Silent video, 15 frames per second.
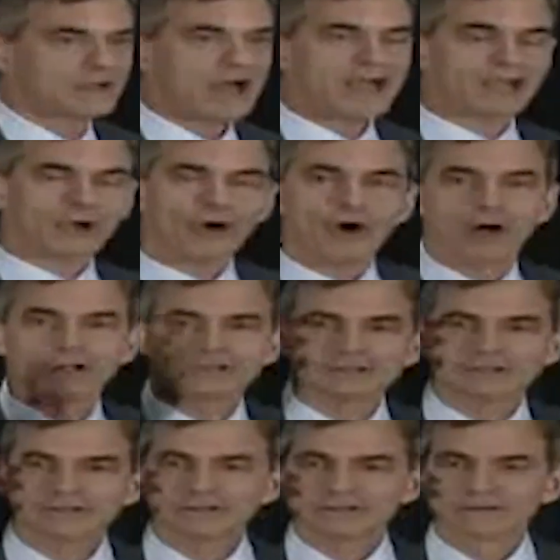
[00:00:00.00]
I called.
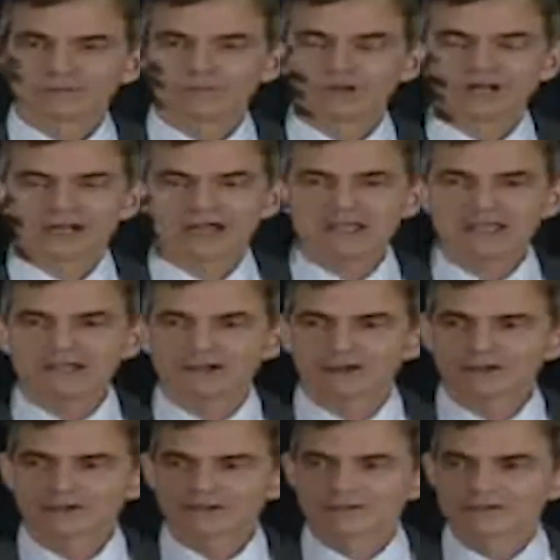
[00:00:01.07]
What did I hear?